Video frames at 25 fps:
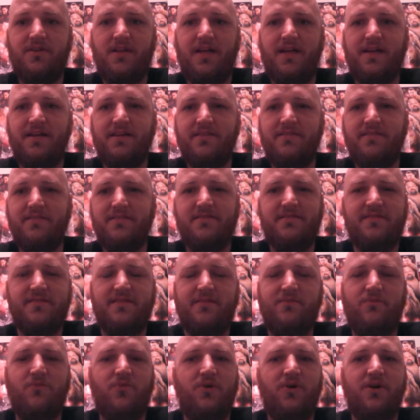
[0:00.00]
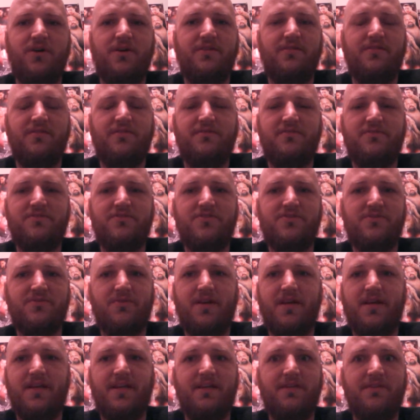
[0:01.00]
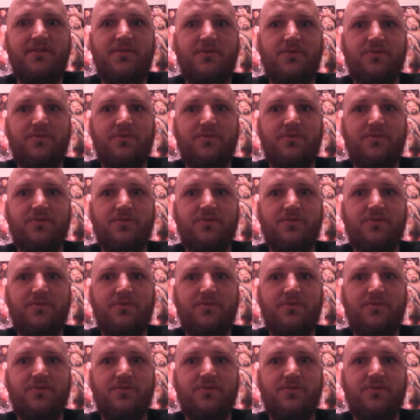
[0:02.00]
like somewhat strained